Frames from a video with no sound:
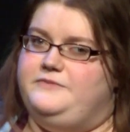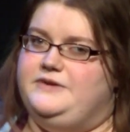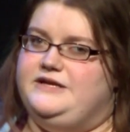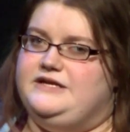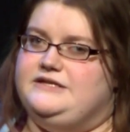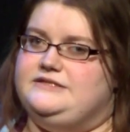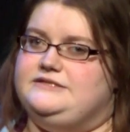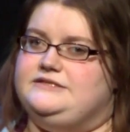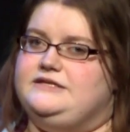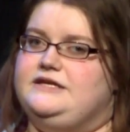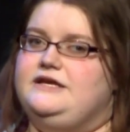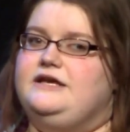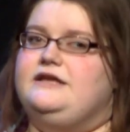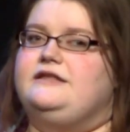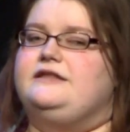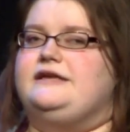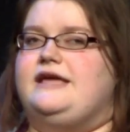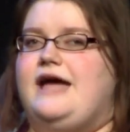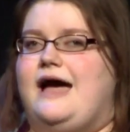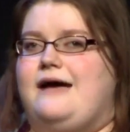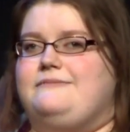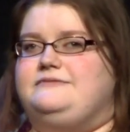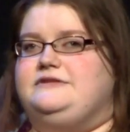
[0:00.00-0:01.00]
because the
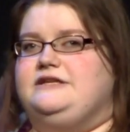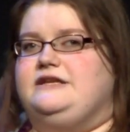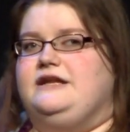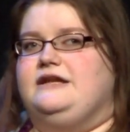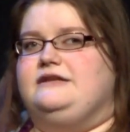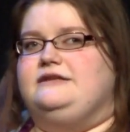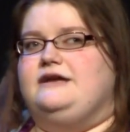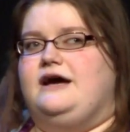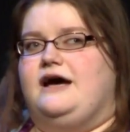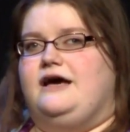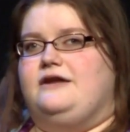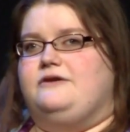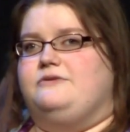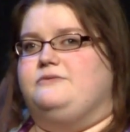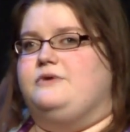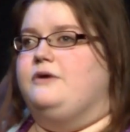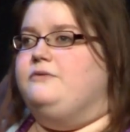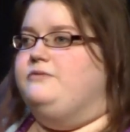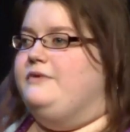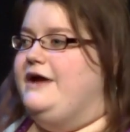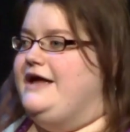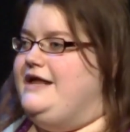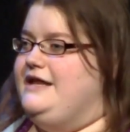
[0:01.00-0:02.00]
captain had got a
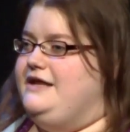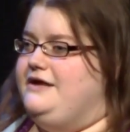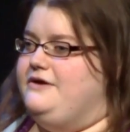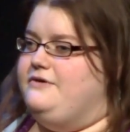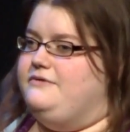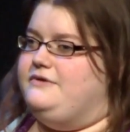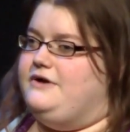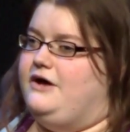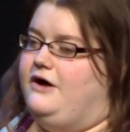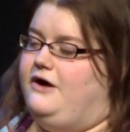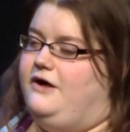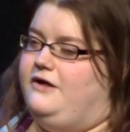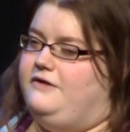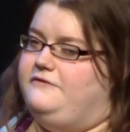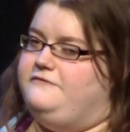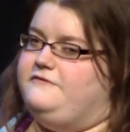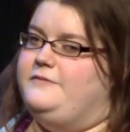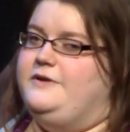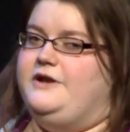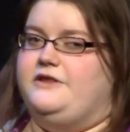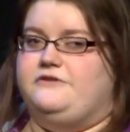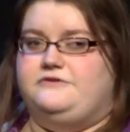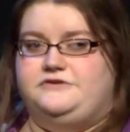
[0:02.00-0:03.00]
radio call
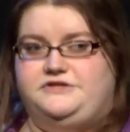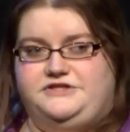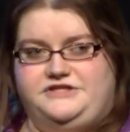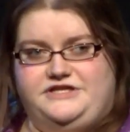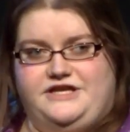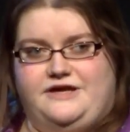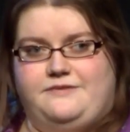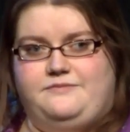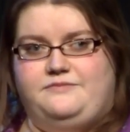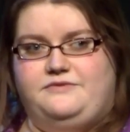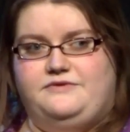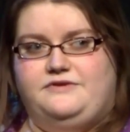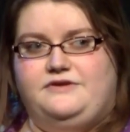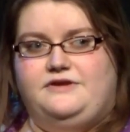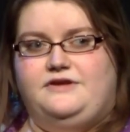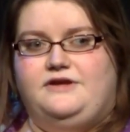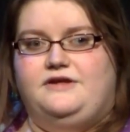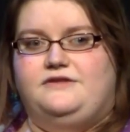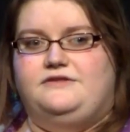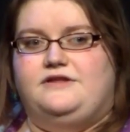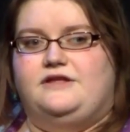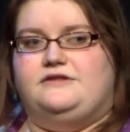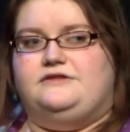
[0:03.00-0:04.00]
from another ship
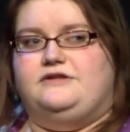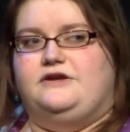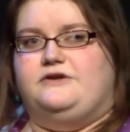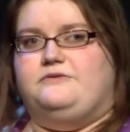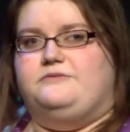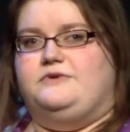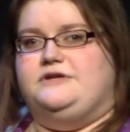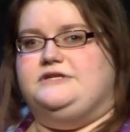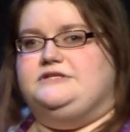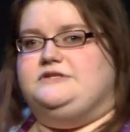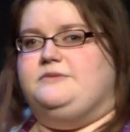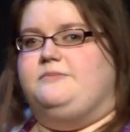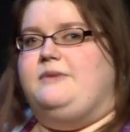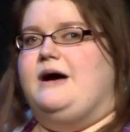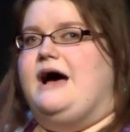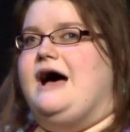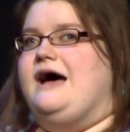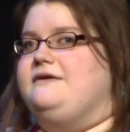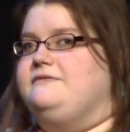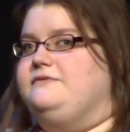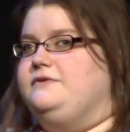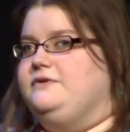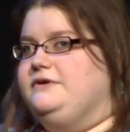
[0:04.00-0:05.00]
that there was a
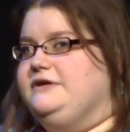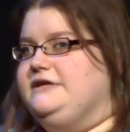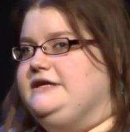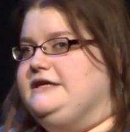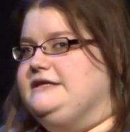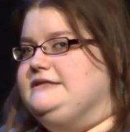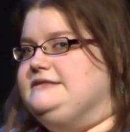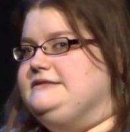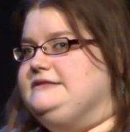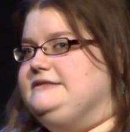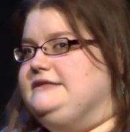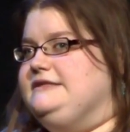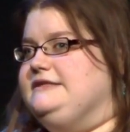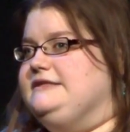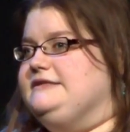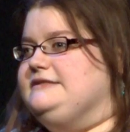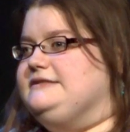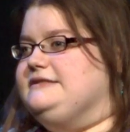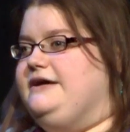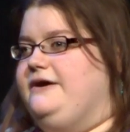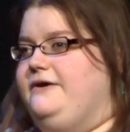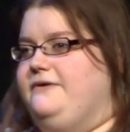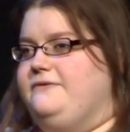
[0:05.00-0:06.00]
pod of orcas in this
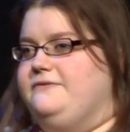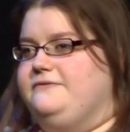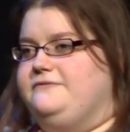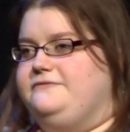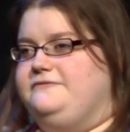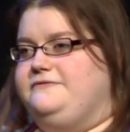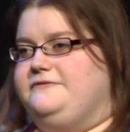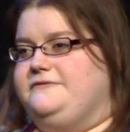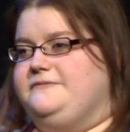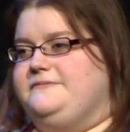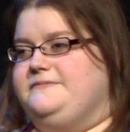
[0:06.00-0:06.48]
cove.